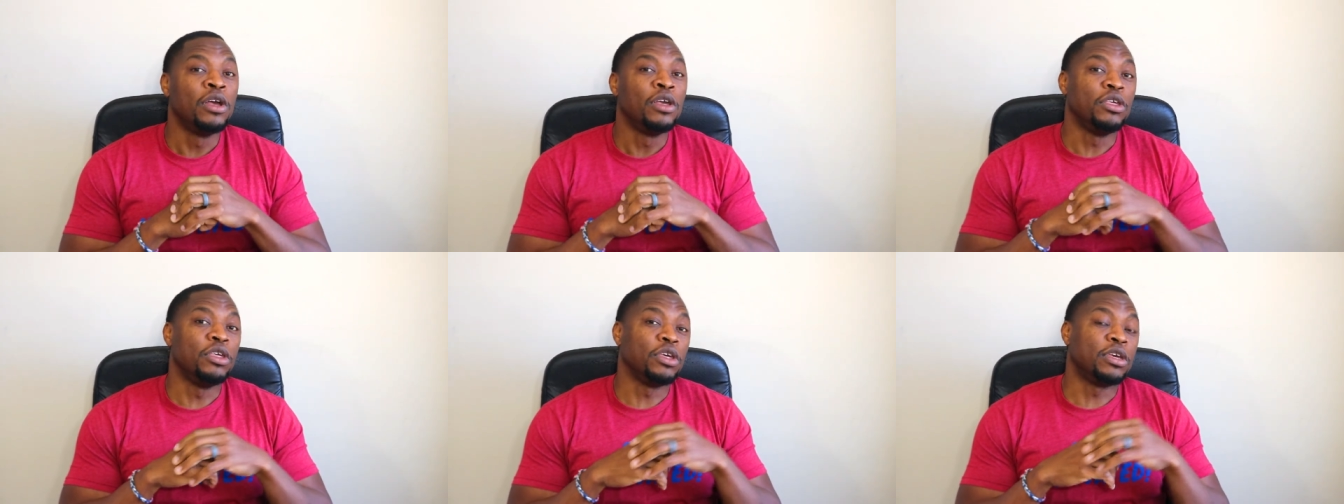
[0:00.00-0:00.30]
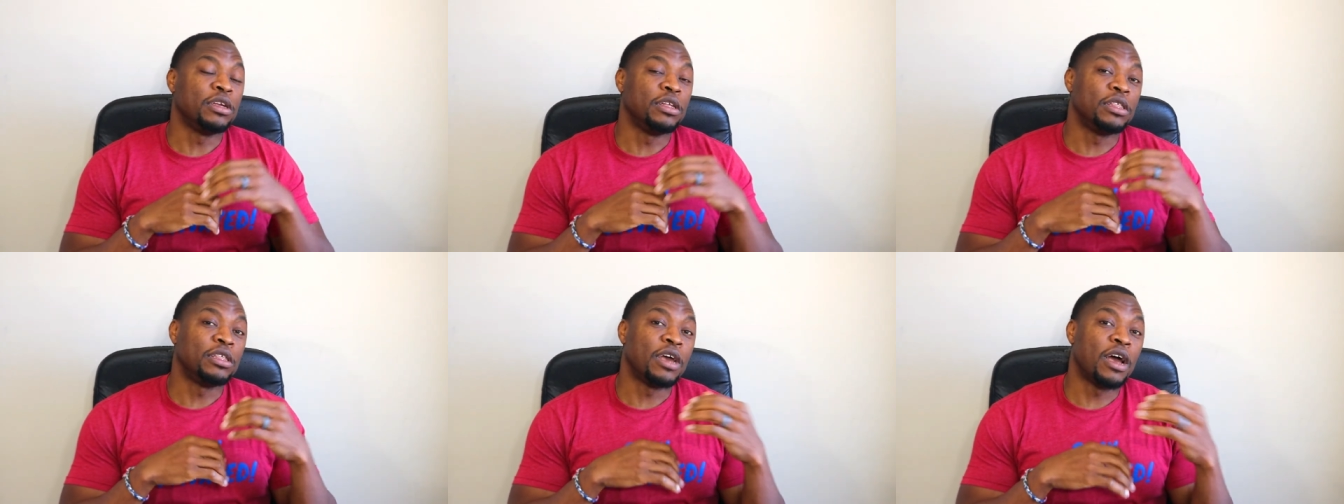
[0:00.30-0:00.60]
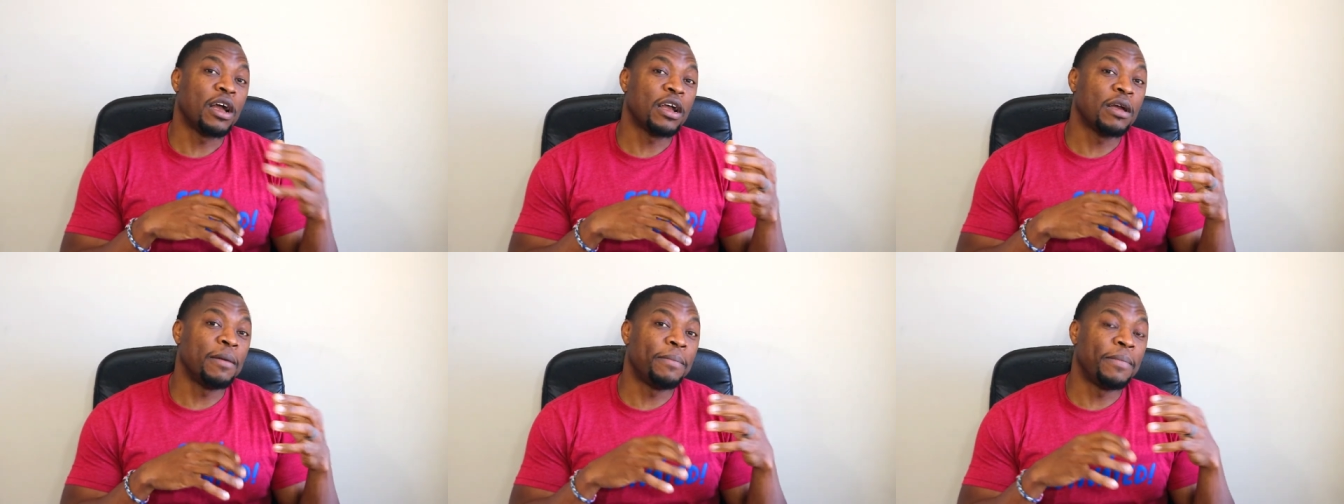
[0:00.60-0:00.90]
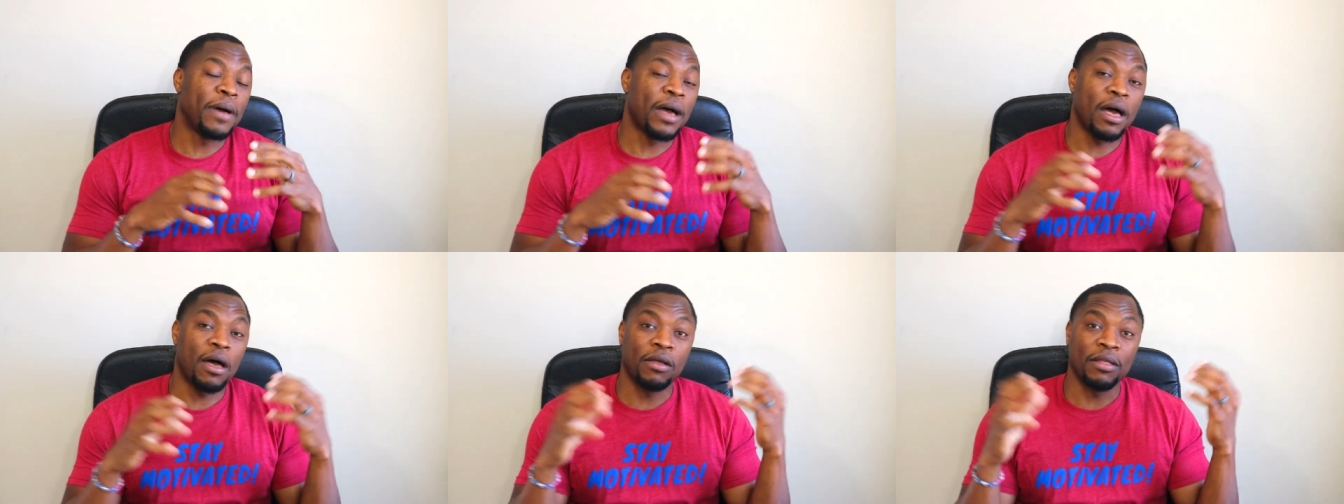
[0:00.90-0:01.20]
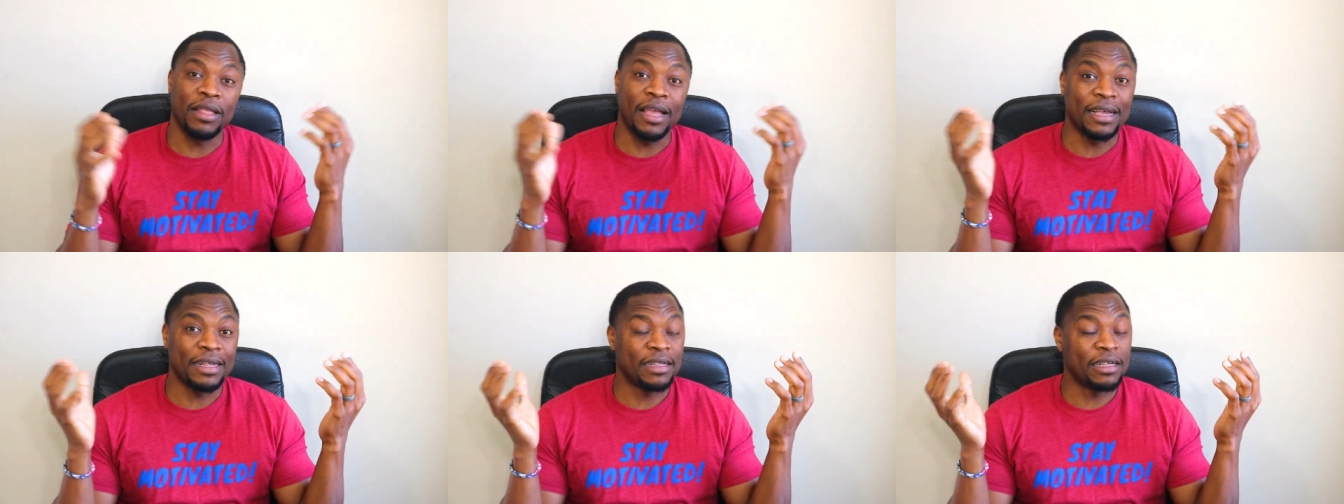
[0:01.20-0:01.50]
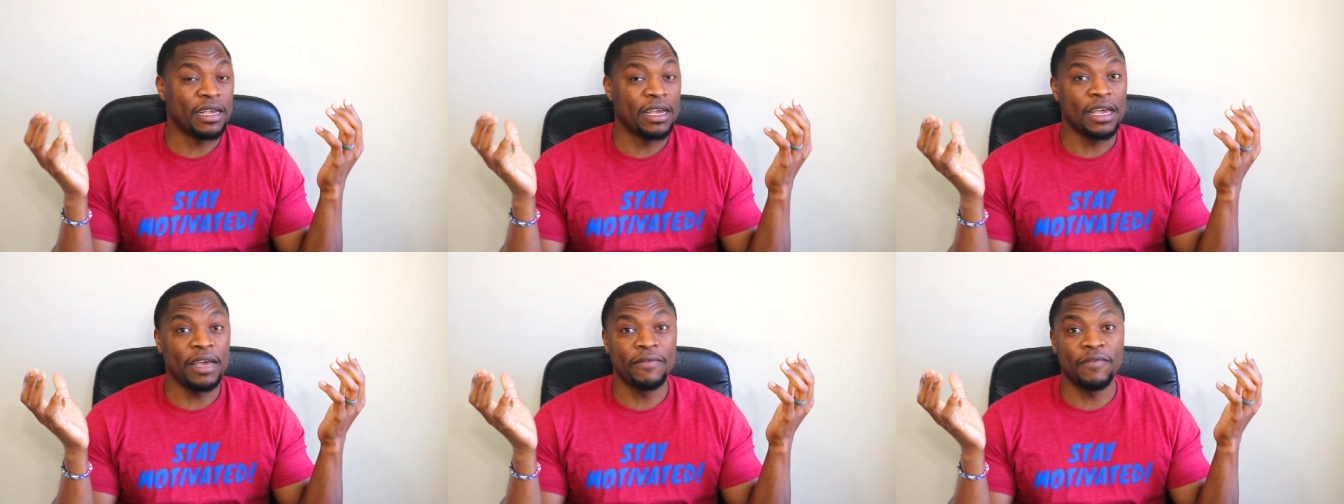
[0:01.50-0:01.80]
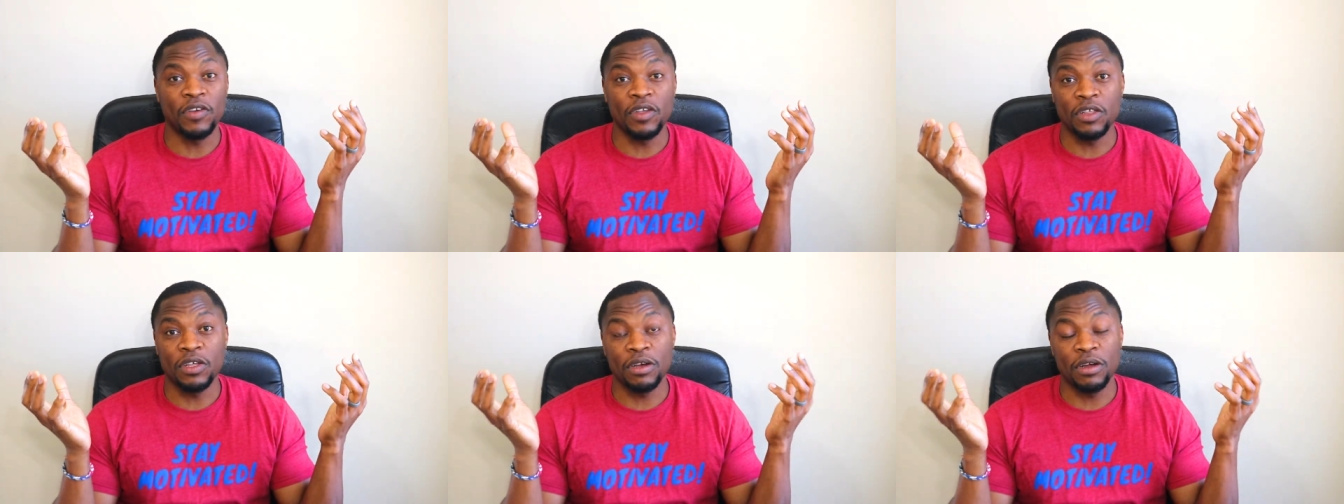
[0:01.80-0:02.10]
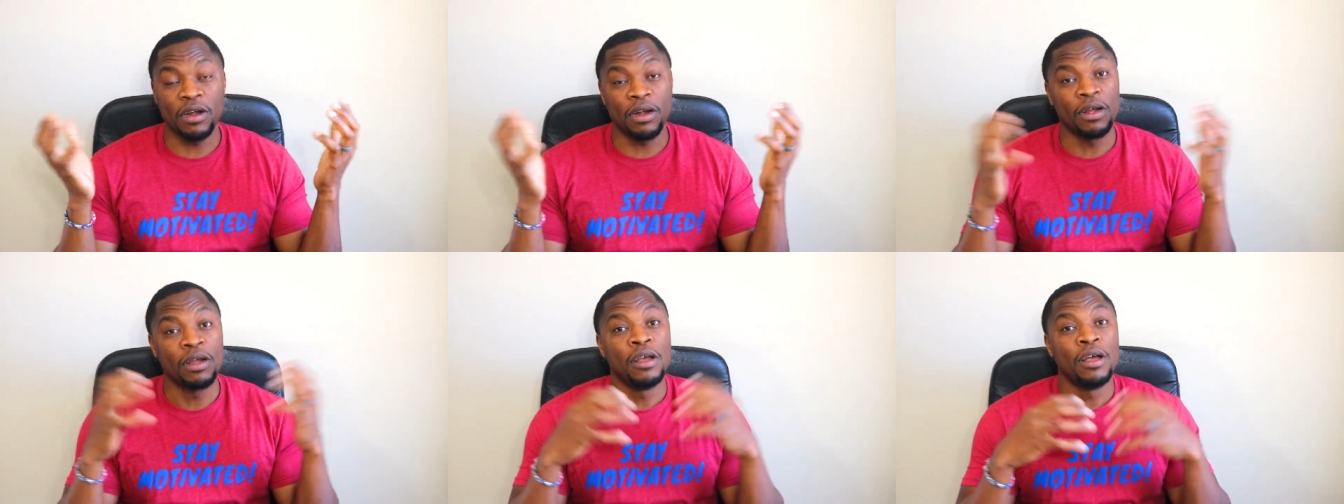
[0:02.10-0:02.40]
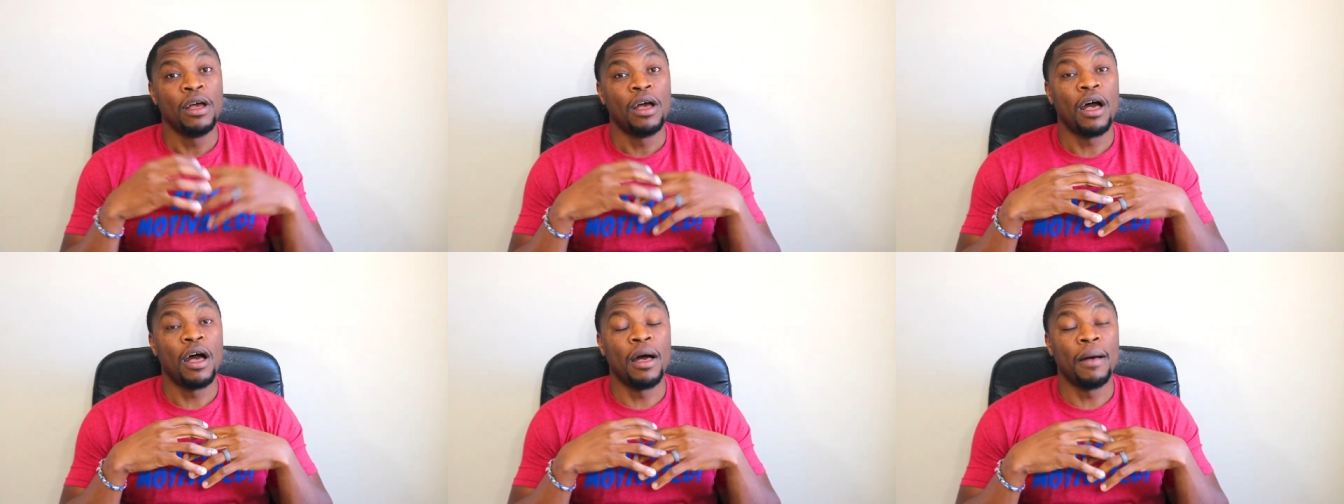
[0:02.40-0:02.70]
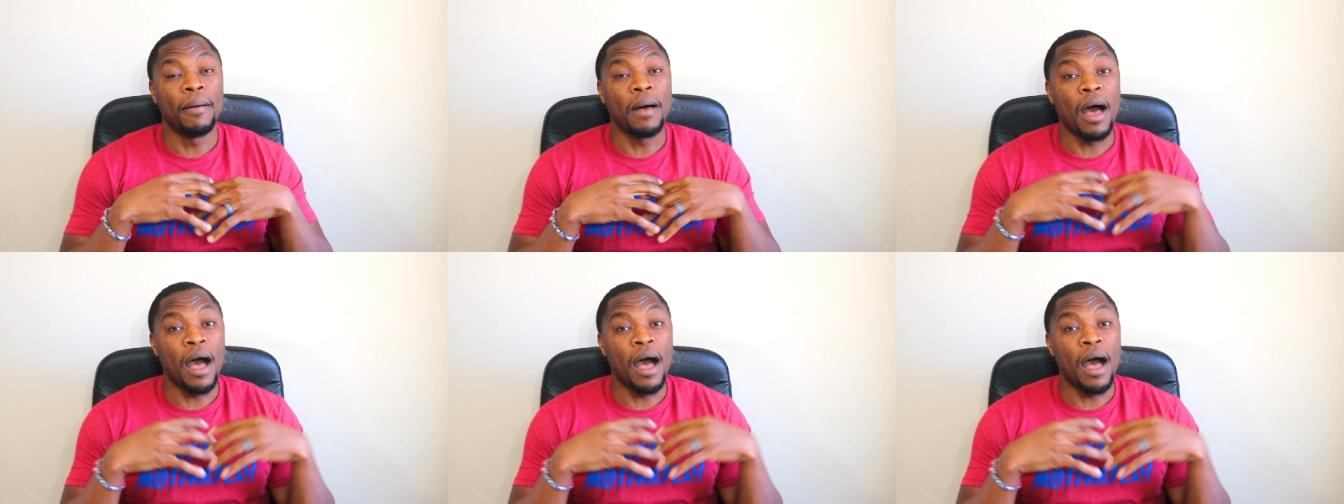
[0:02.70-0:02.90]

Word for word: You can talk about, let's say if it's a uh,